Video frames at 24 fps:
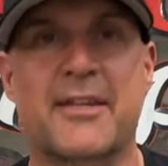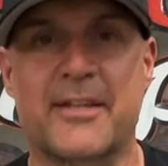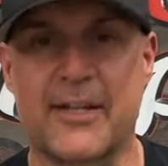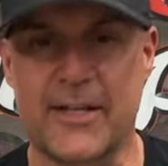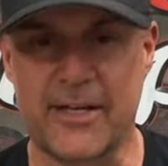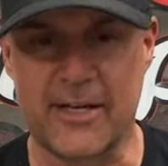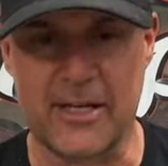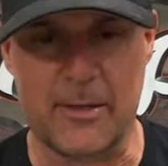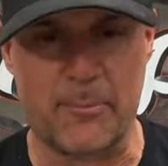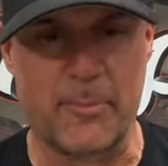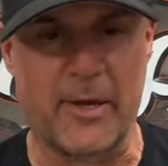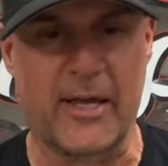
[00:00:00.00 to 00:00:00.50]
Then I
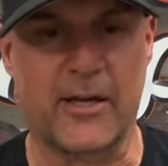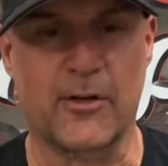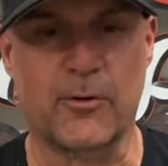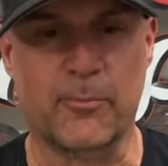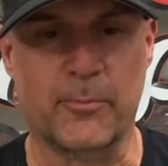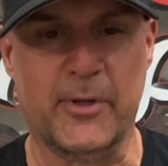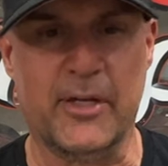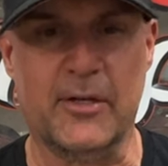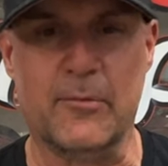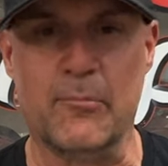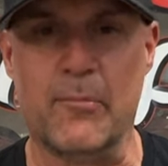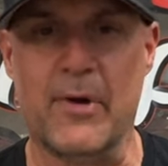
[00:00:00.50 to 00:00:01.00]
got a panel
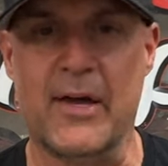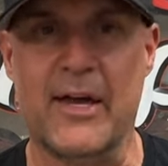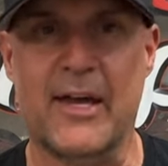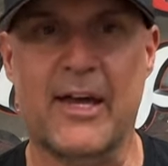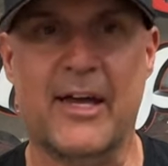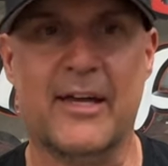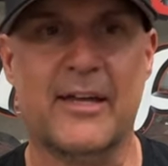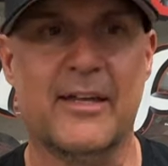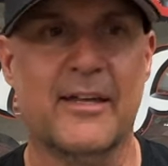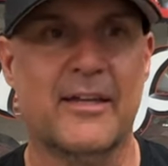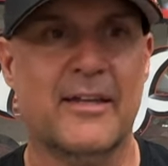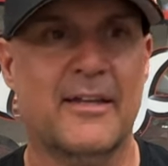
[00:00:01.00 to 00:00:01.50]
beating
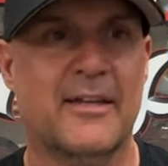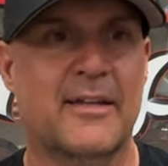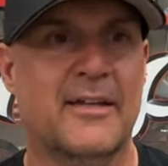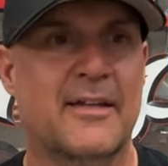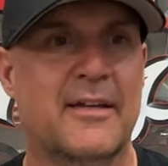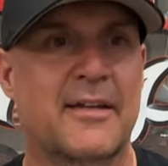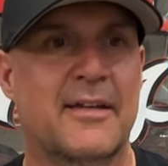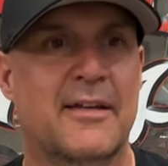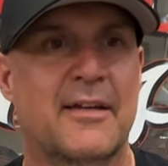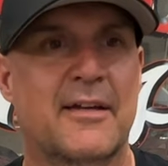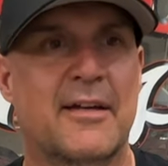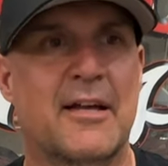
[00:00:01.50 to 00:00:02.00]
bag
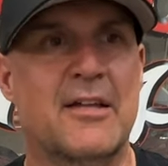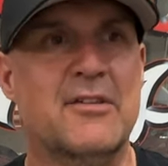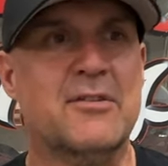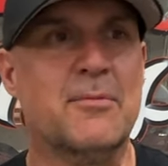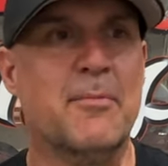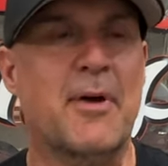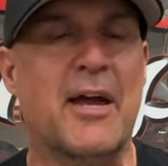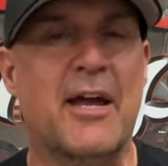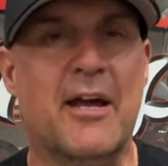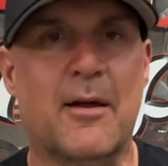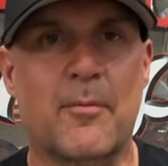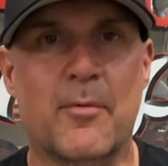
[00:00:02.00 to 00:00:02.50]
and
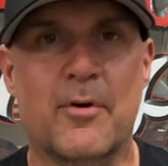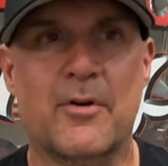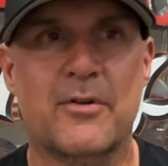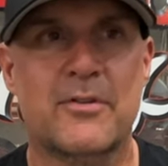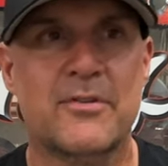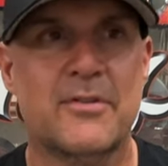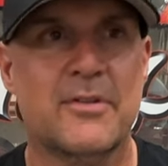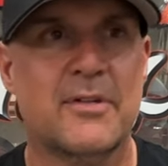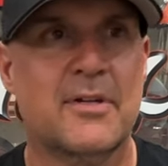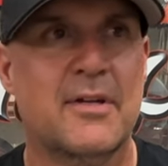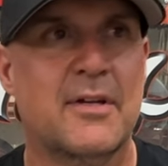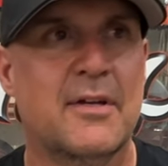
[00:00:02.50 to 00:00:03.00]
some
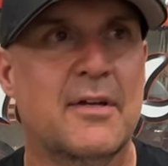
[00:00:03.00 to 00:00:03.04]
hammers.